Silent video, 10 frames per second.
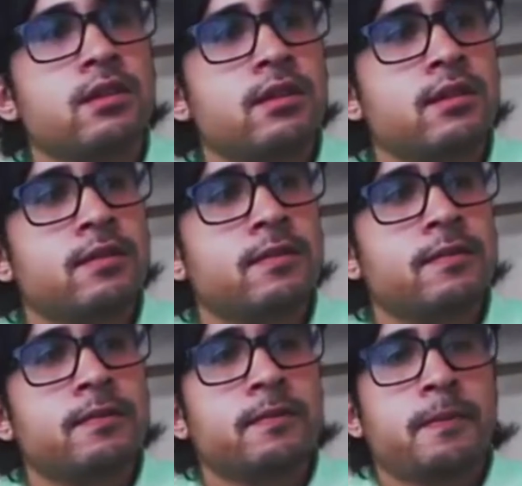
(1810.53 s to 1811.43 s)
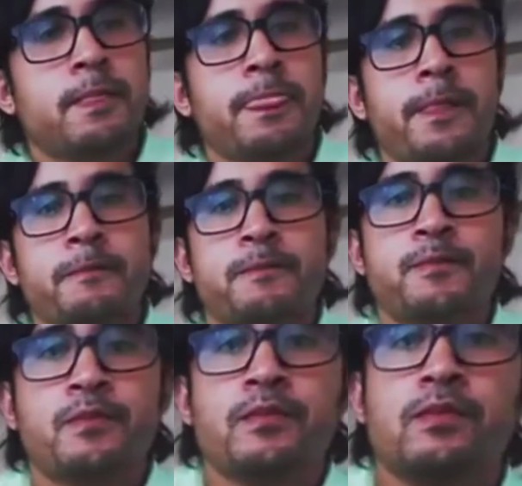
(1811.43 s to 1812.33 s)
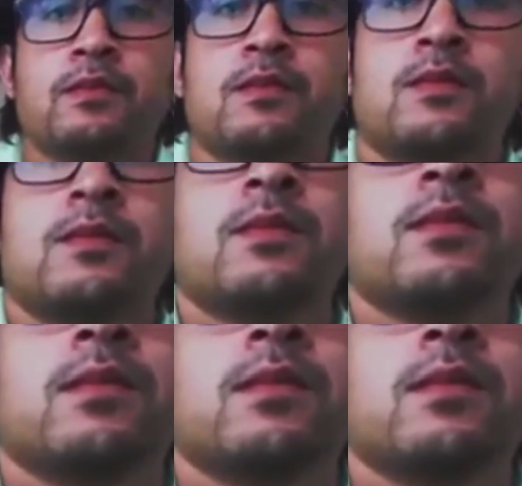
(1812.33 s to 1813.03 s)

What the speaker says: Sure. So the first one,